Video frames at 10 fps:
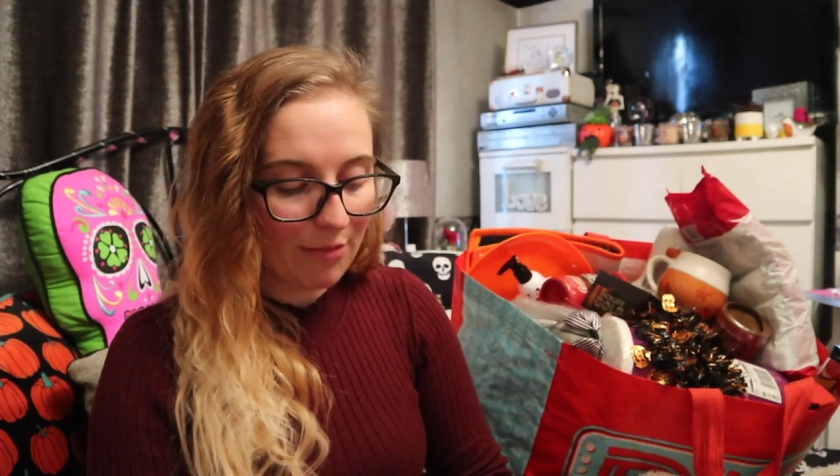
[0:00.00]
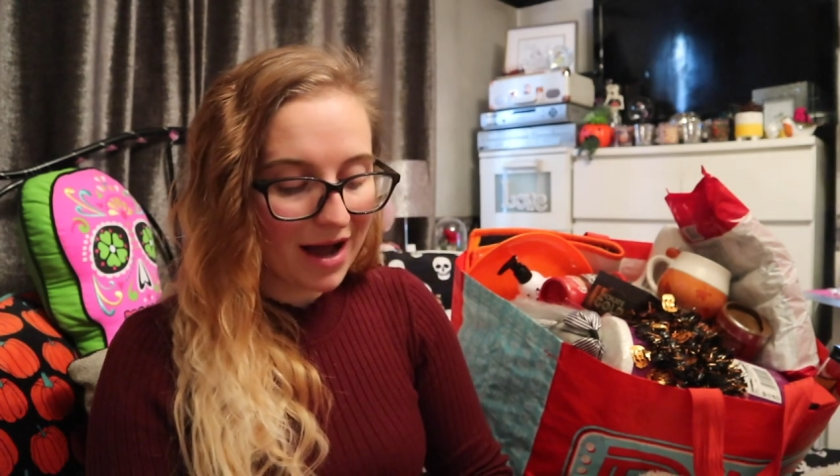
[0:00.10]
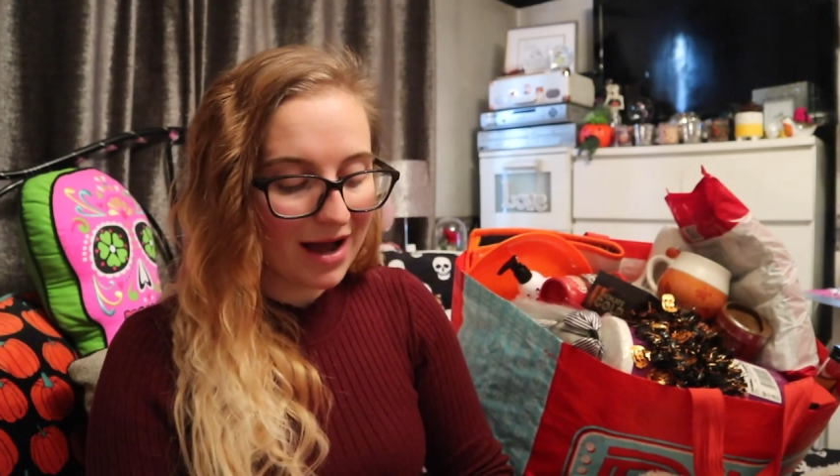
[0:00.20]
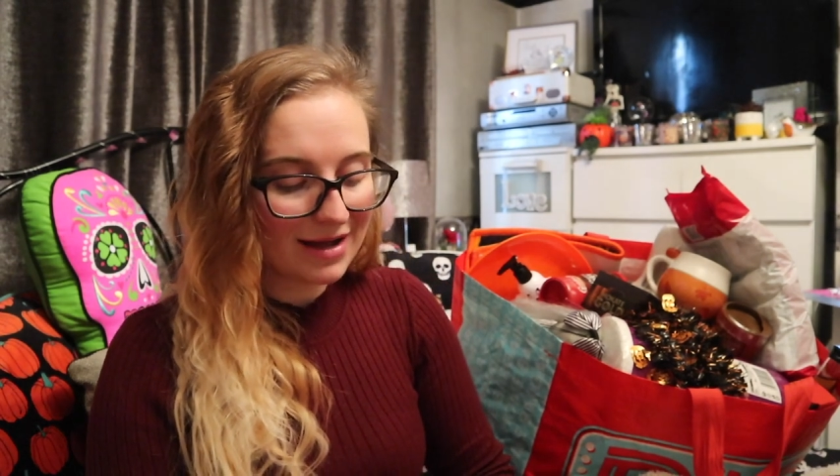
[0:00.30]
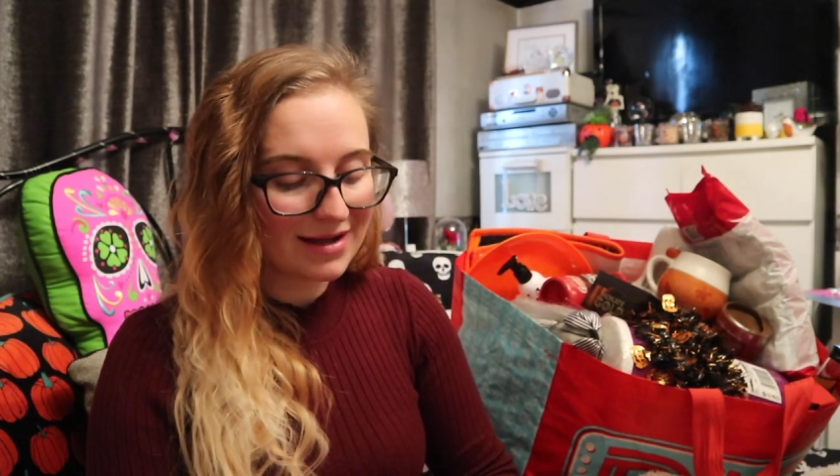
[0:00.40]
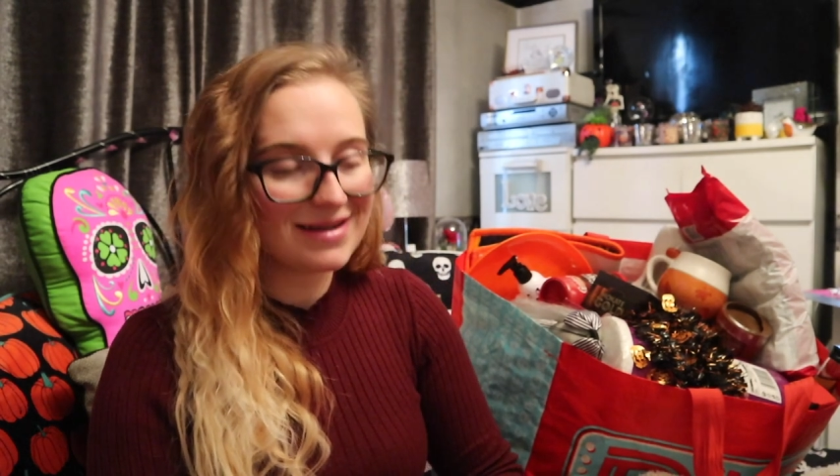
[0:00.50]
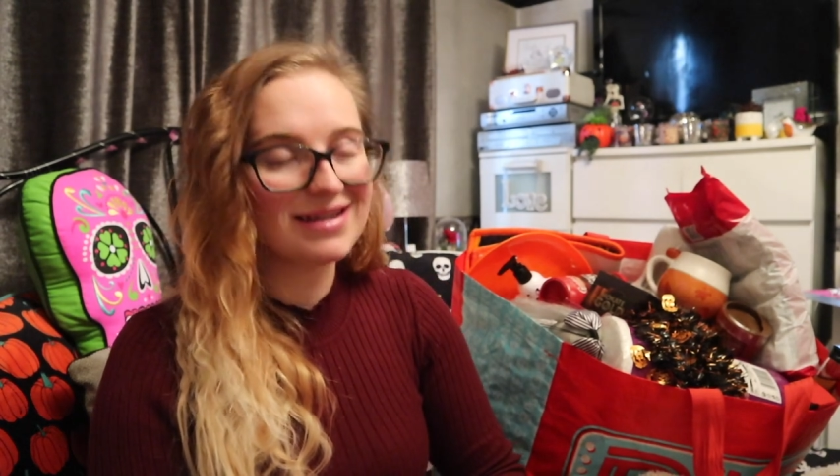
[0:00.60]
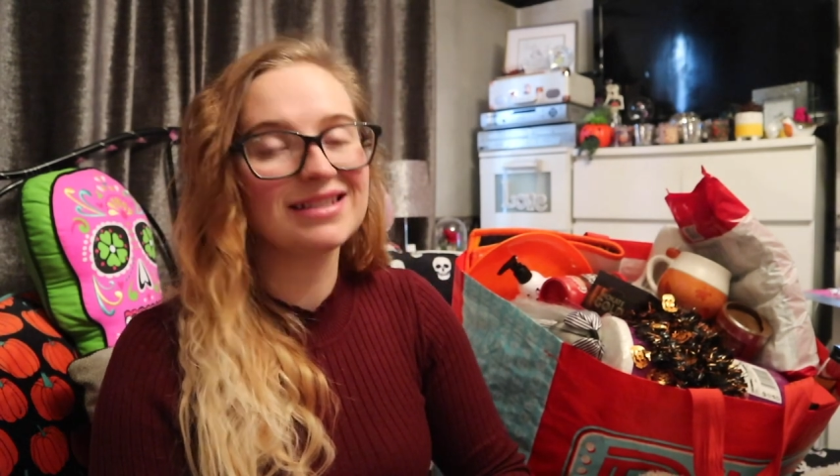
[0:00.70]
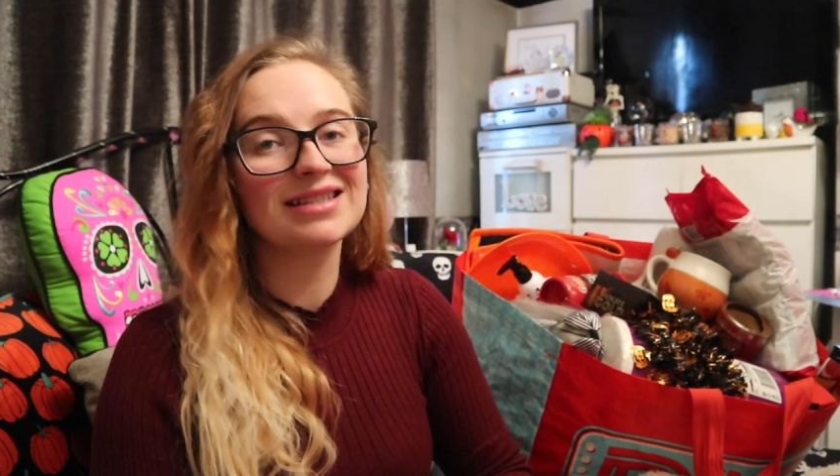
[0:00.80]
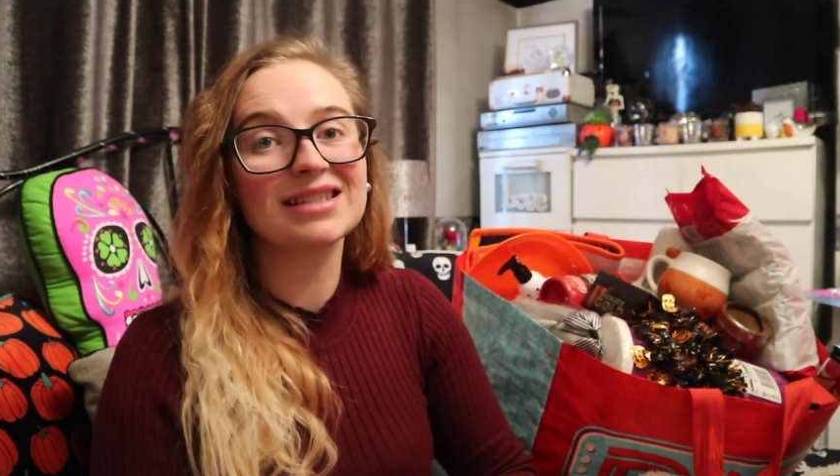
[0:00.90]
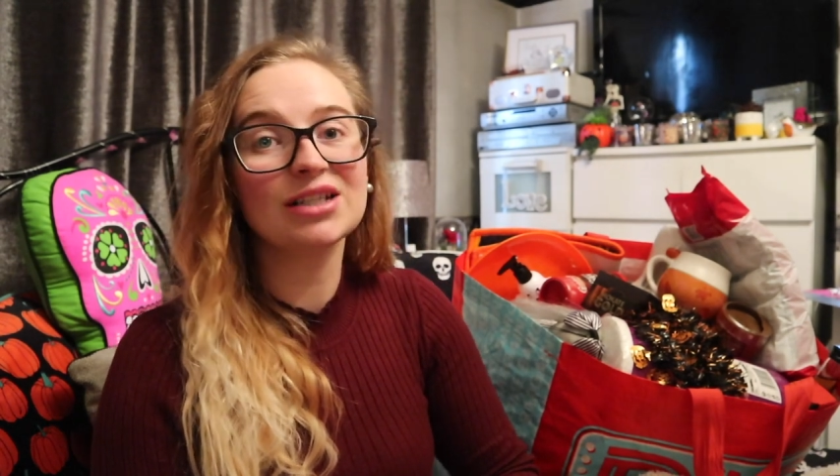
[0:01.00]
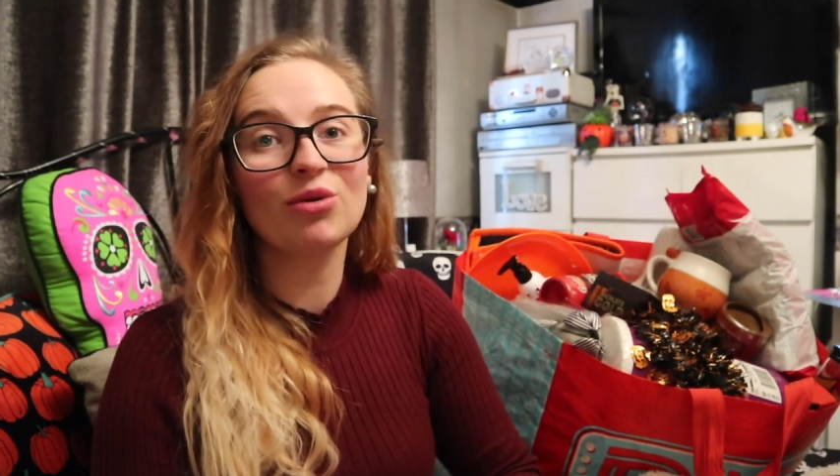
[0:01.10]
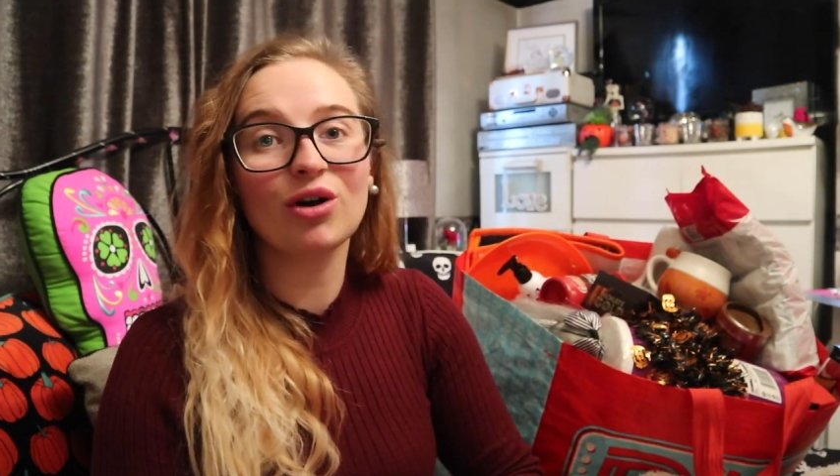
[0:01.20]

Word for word: but it is still